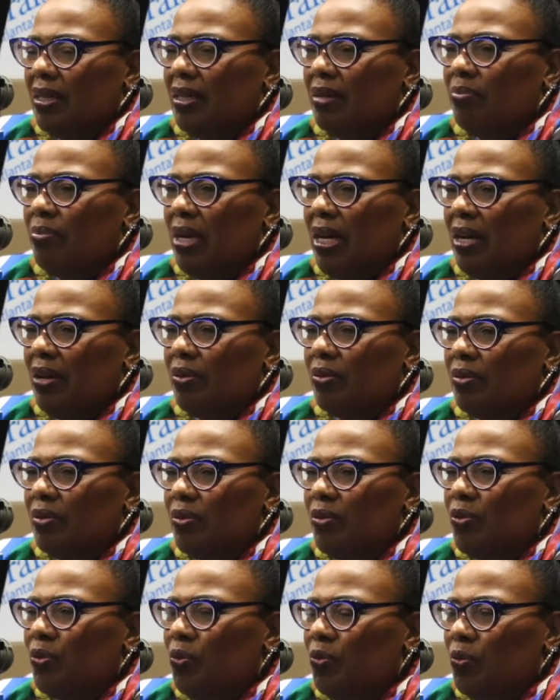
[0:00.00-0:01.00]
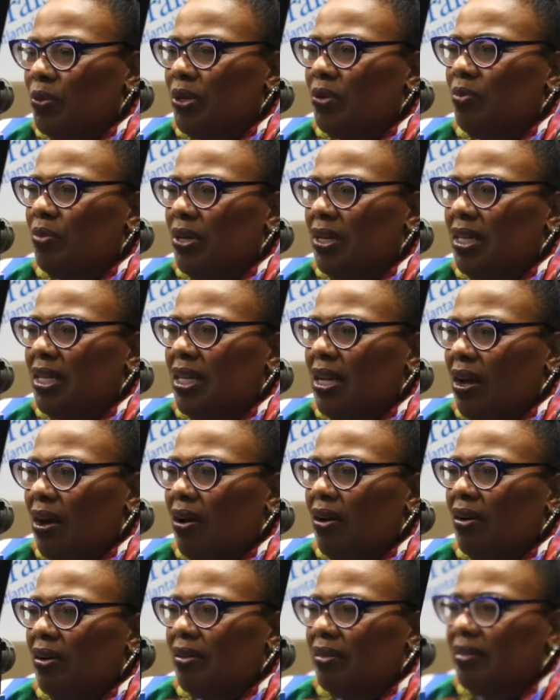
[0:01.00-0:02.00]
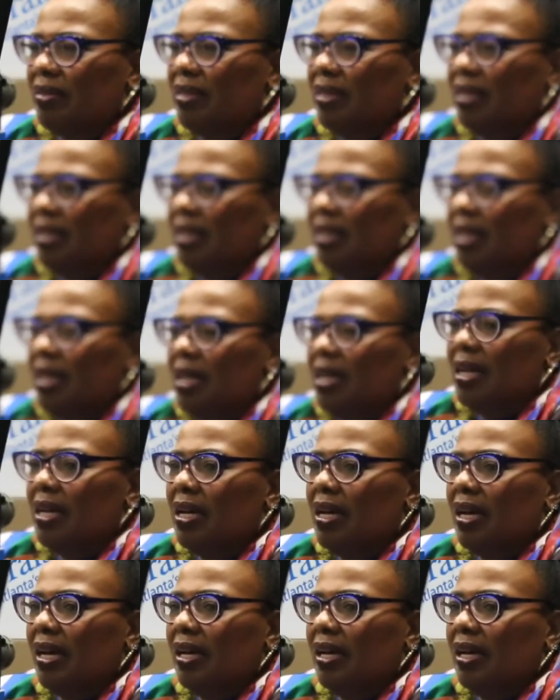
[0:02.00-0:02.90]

about who we really are.